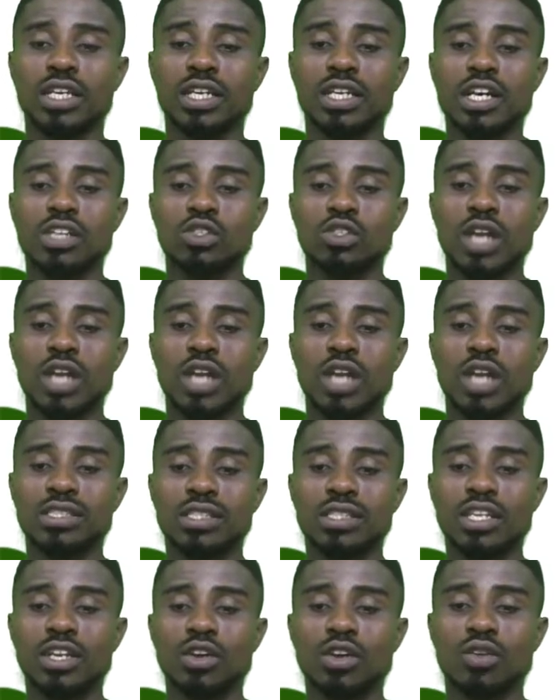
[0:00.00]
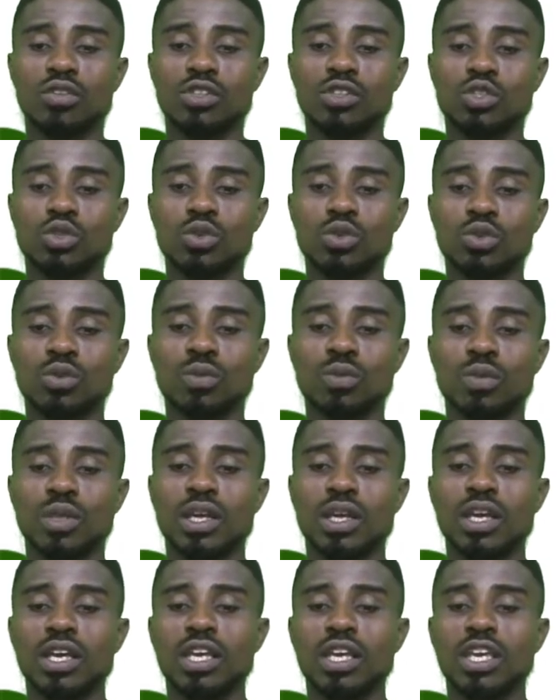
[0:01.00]
So that's 3 over 2
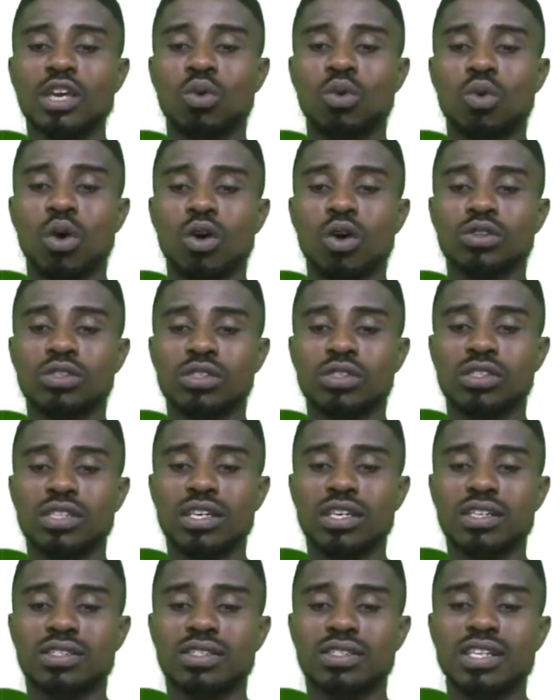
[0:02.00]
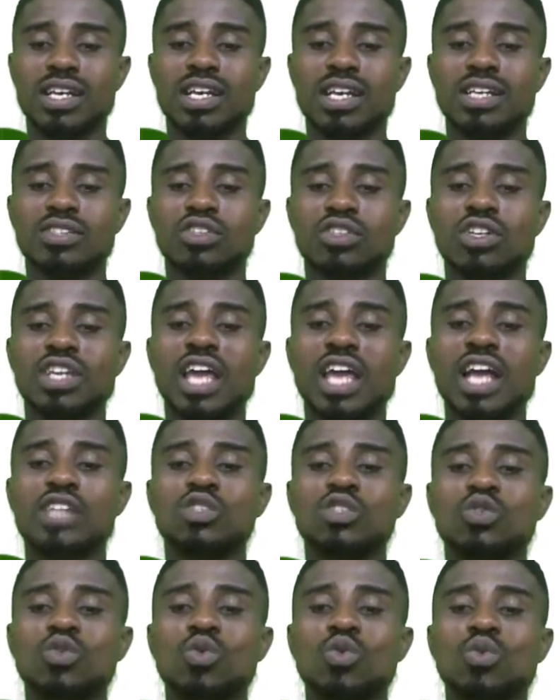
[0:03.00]
equal to 6. So
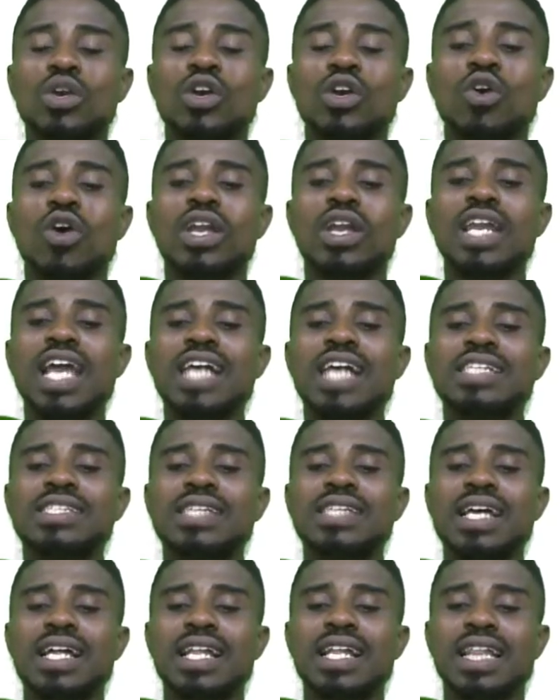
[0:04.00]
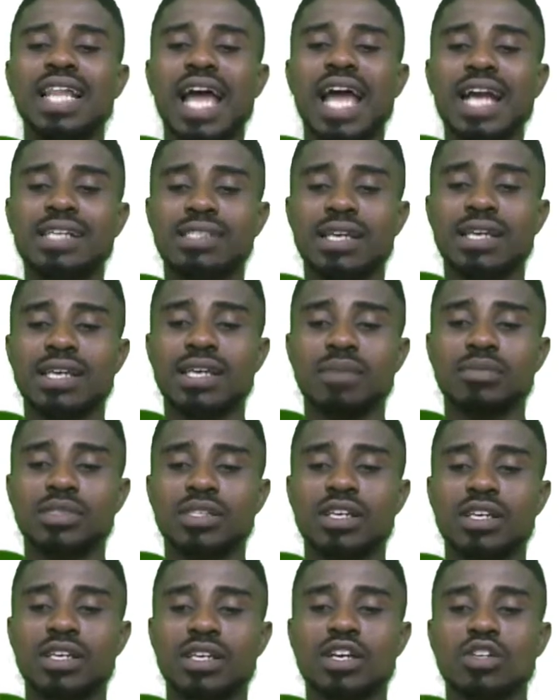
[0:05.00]
next we collect like terms.
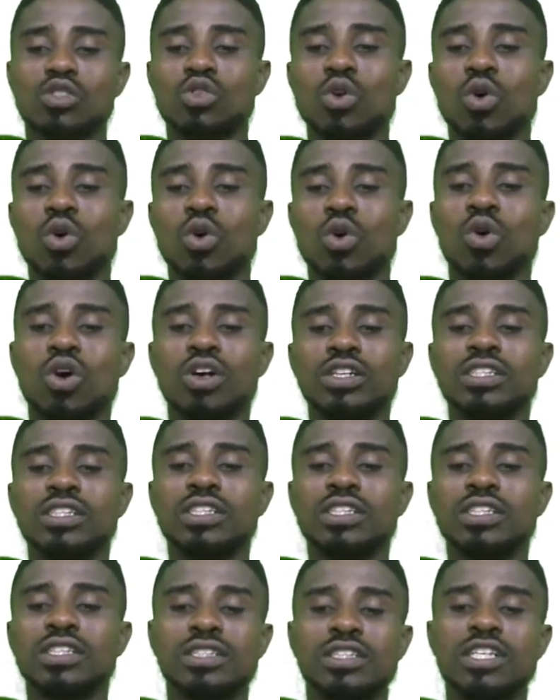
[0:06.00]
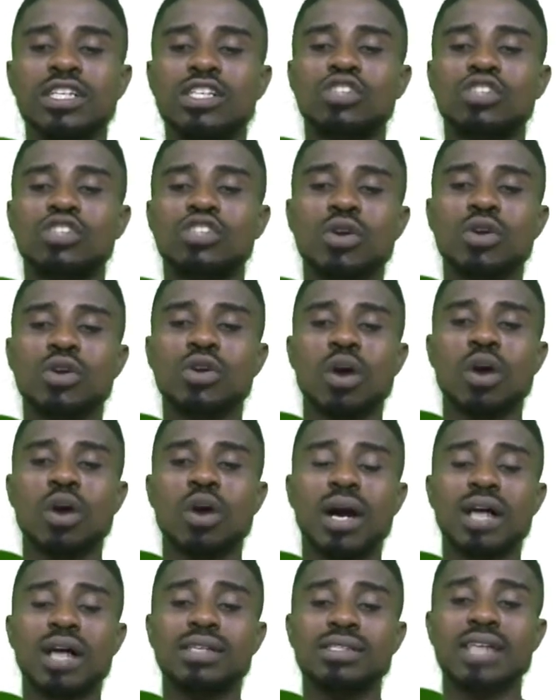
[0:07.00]
So these real
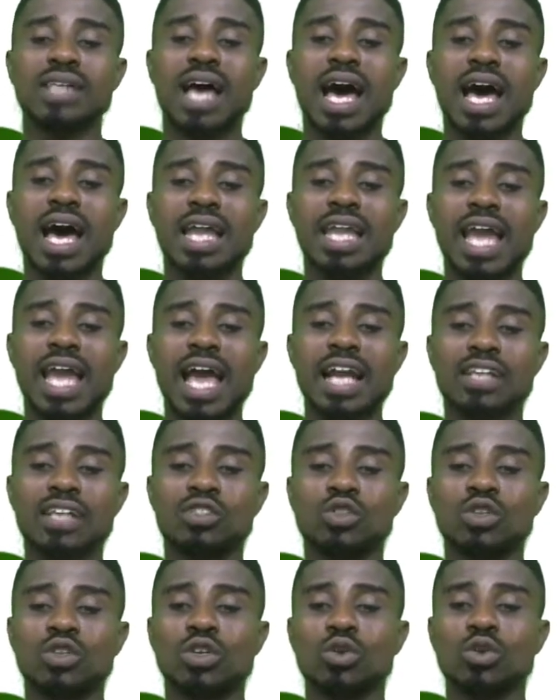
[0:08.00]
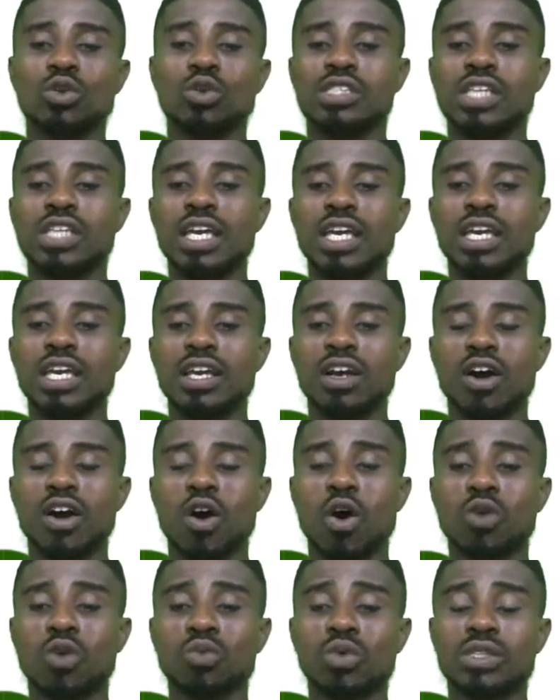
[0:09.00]
numbers are like, so they will stay
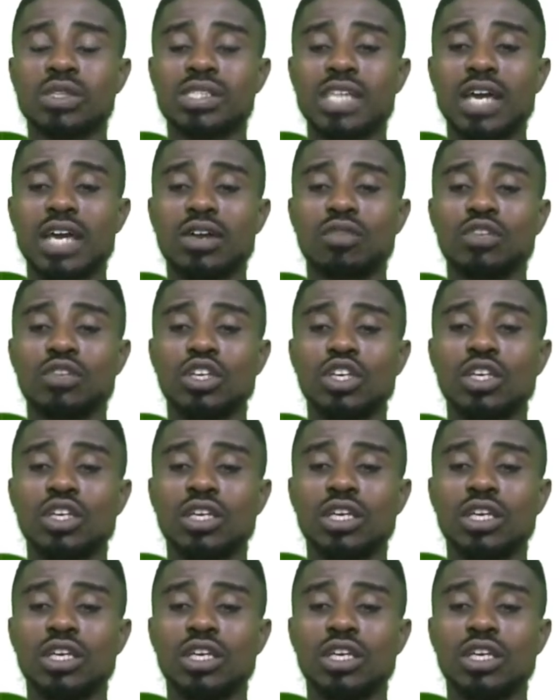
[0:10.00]
on one side of the